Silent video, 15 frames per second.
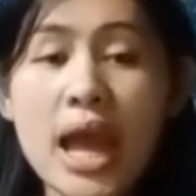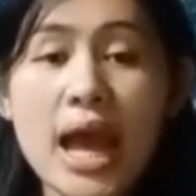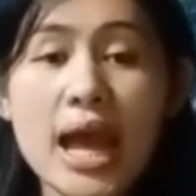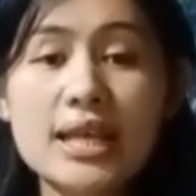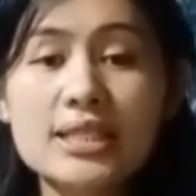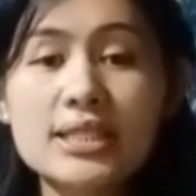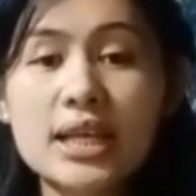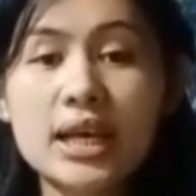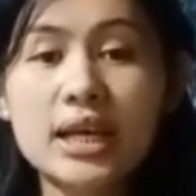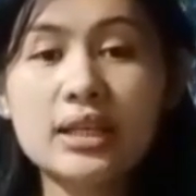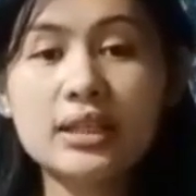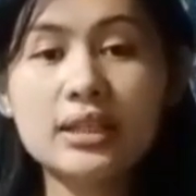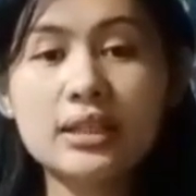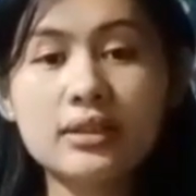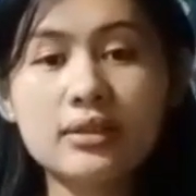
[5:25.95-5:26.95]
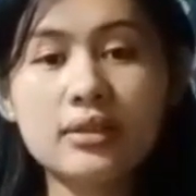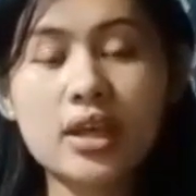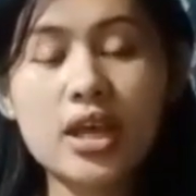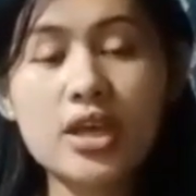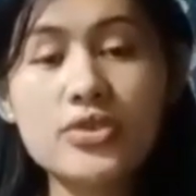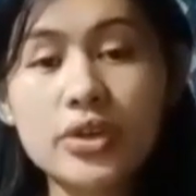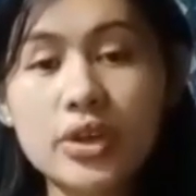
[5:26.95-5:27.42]
As an
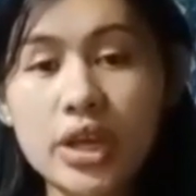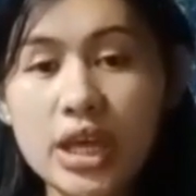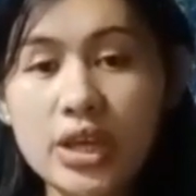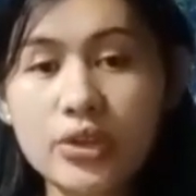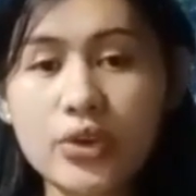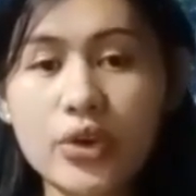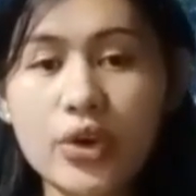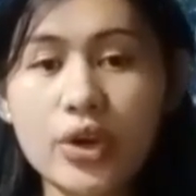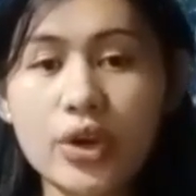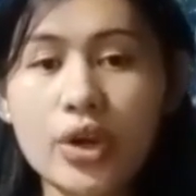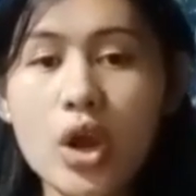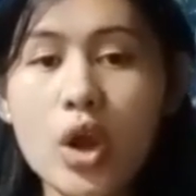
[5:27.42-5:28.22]
educator,